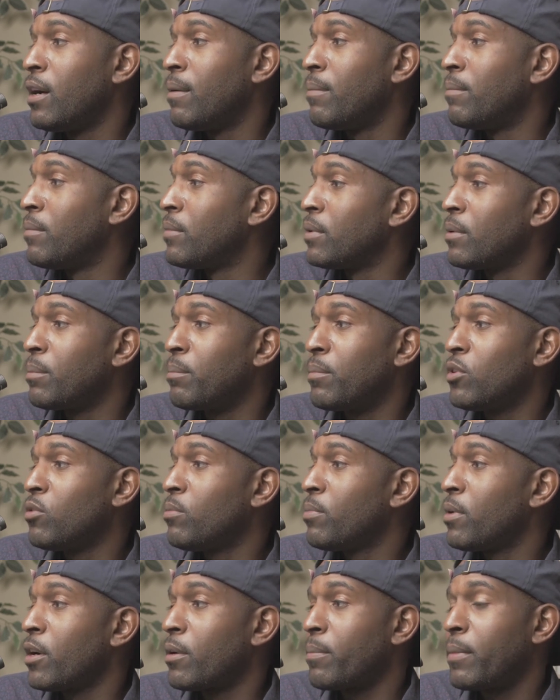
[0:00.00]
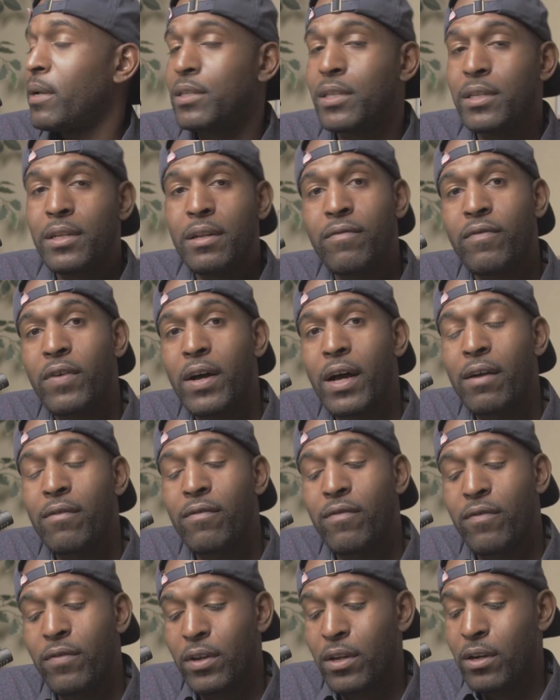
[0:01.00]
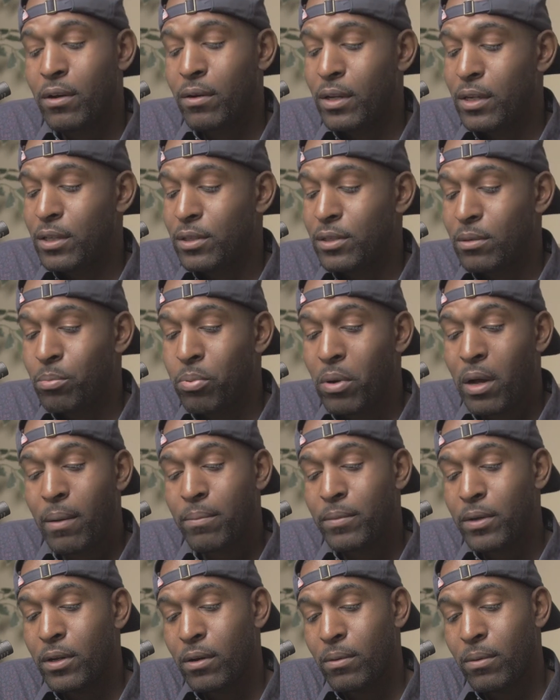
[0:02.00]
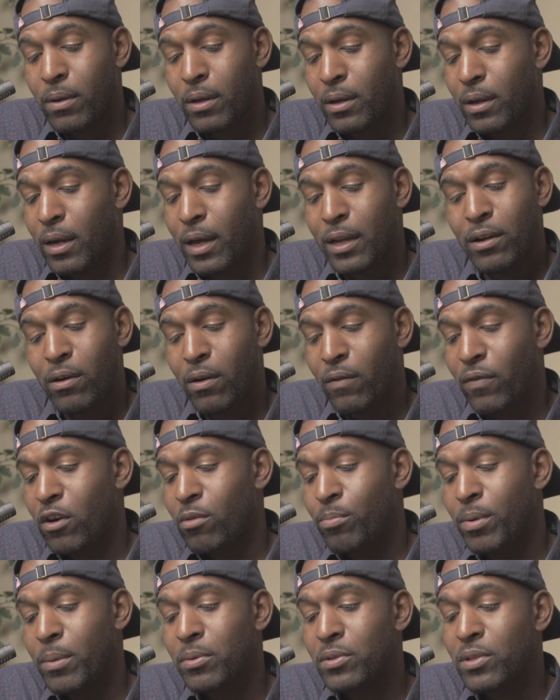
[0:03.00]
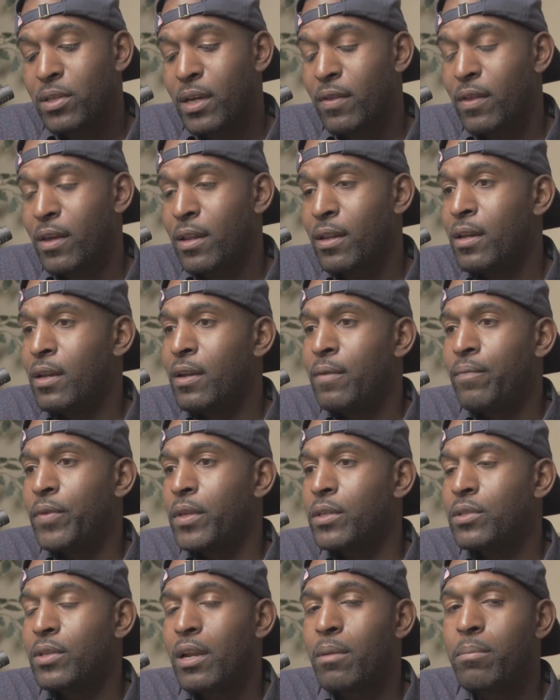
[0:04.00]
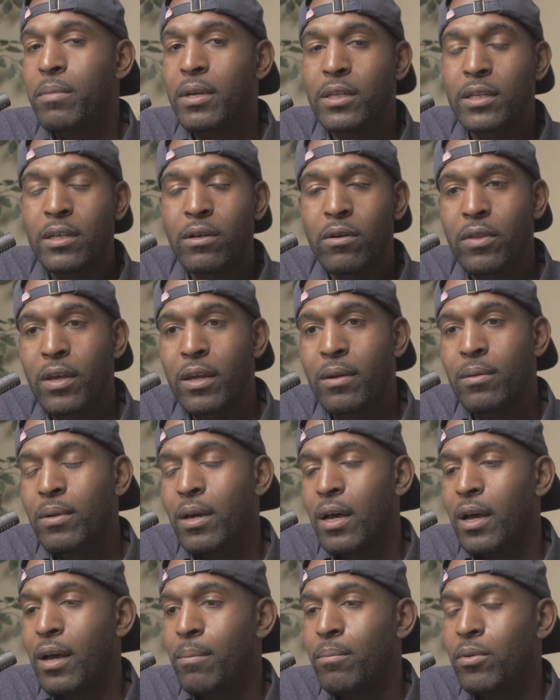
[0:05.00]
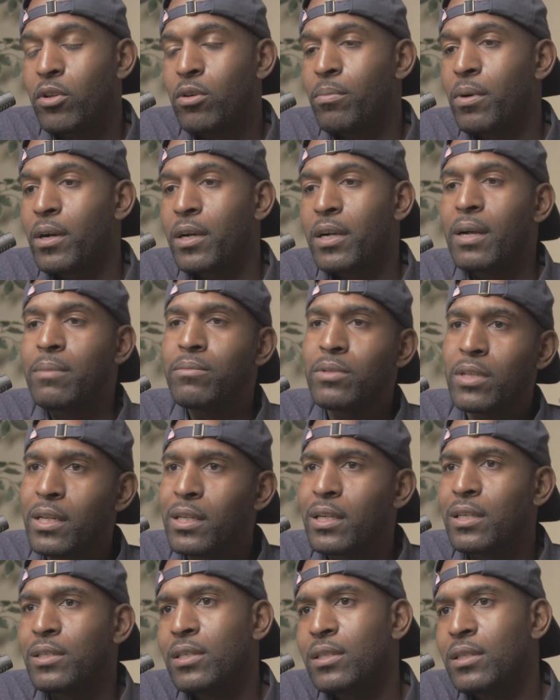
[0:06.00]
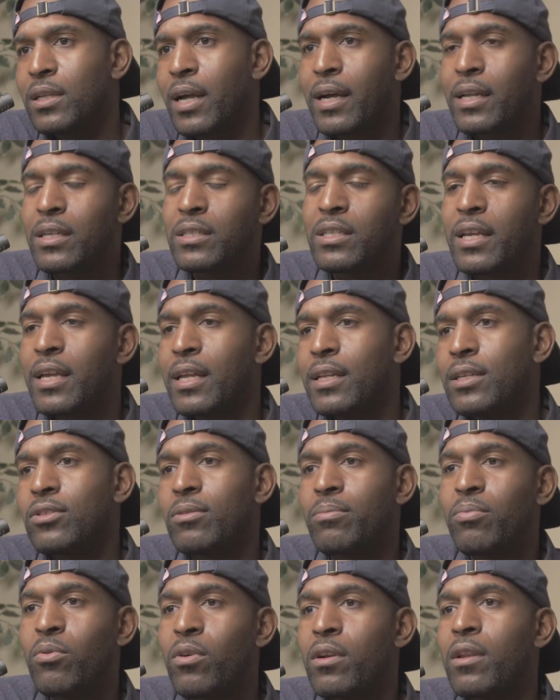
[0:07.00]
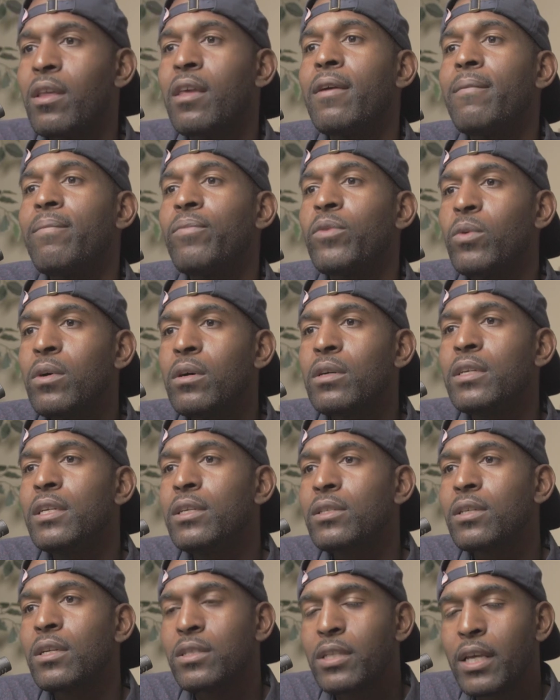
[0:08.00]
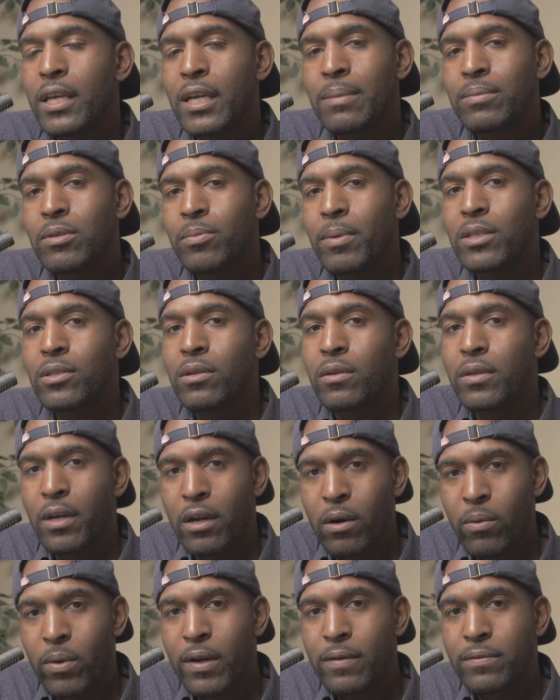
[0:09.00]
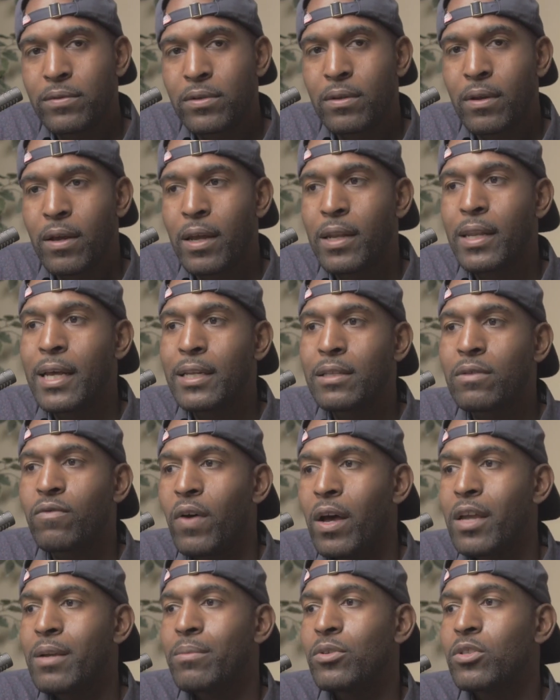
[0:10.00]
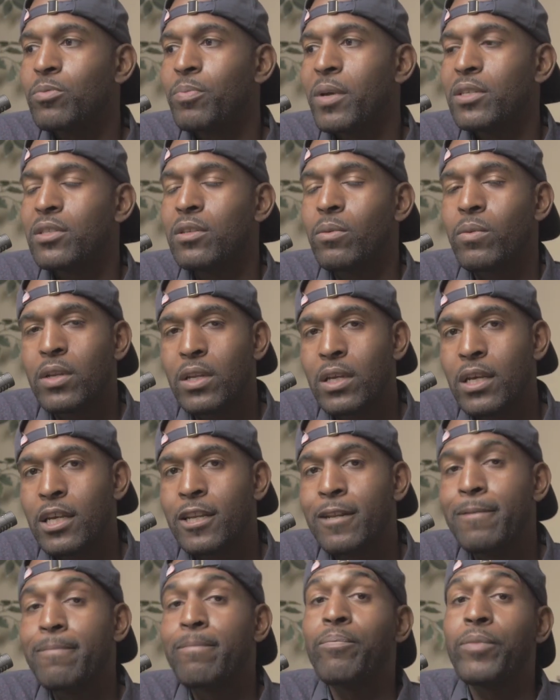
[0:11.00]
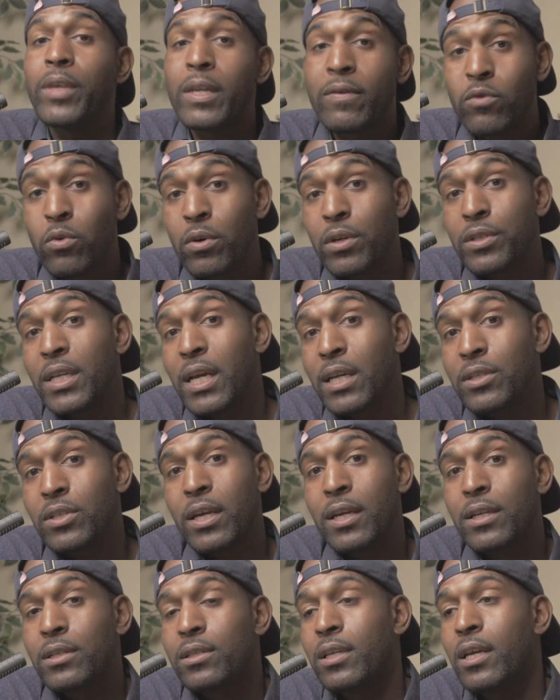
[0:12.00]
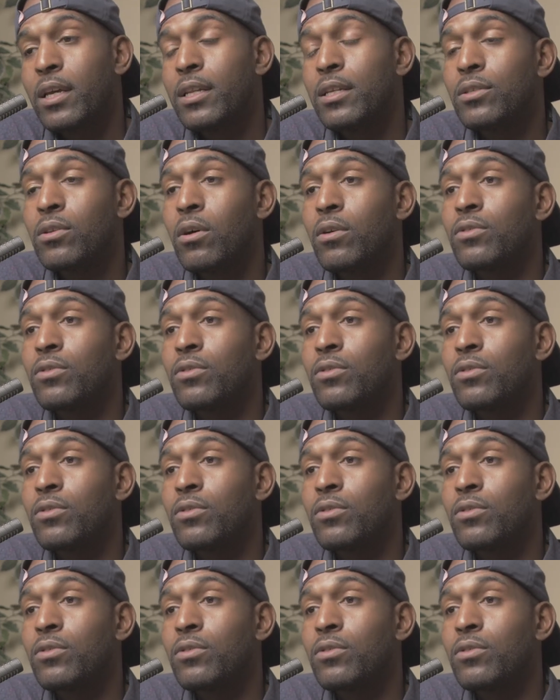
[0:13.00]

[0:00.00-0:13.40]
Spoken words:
Bloomberg, man, sitting at 5, and this is a problem. I know I've heard people say that it's not a big deal that Bloomberg comes in because he's not going to take any support. Well, he is going to take up space on the airwaves, and that is valuable space that we need. And of course, as Yang said, it's also going to